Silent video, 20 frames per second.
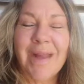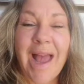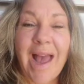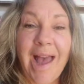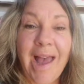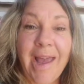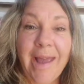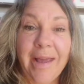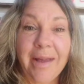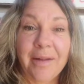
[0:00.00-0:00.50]

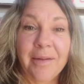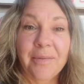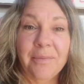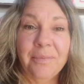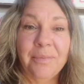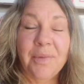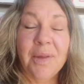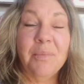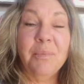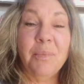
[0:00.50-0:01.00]
Hi,
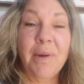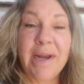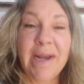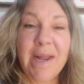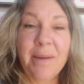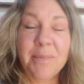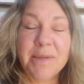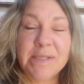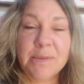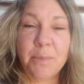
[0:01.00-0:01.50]
my
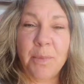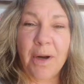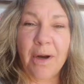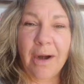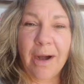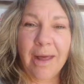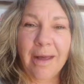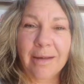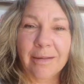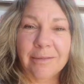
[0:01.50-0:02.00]
name is
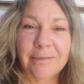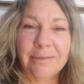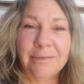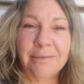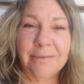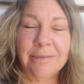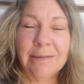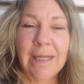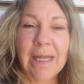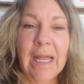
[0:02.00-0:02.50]
Marla,
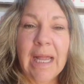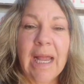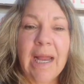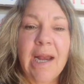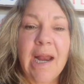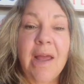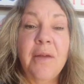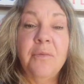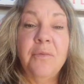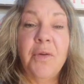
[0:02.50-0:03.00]

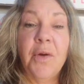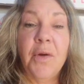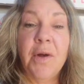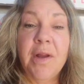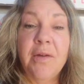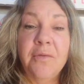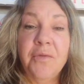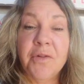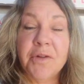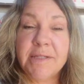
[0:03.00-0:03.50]
and I'm
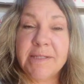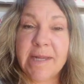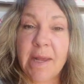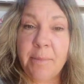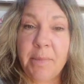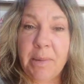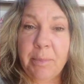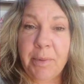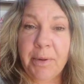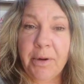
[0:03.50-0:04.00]
voting for
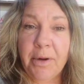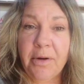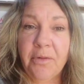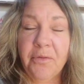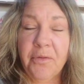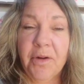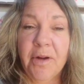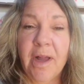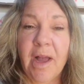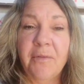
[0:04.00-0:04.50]
Semi Bird
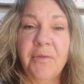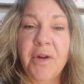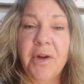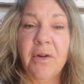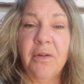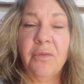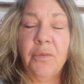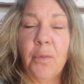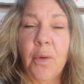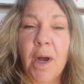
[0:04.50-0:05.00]
for
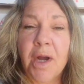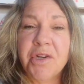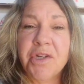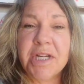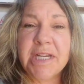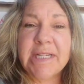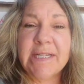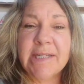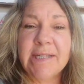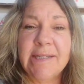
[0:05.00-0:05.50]
governor of
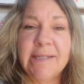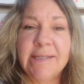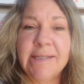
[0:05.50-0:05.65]
Washington